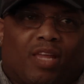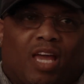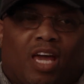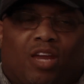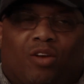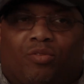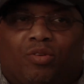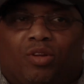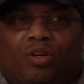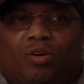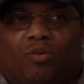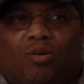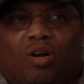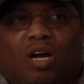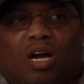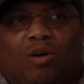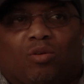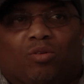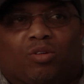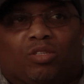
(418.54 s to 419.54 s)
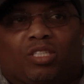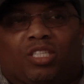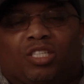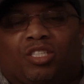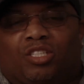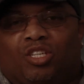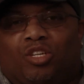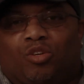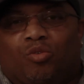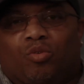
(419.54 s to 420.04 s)
I don't know our
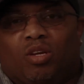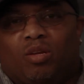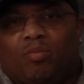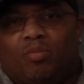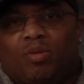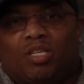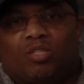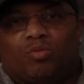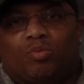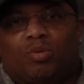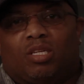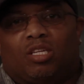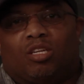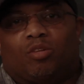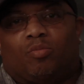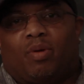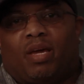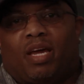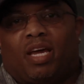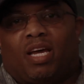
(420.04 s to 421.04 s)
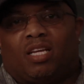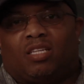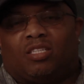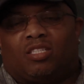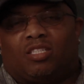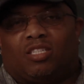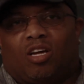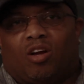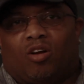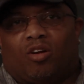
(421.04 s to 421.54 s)
disagreements. We look
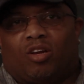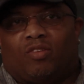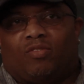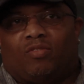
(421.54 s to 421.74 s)
past our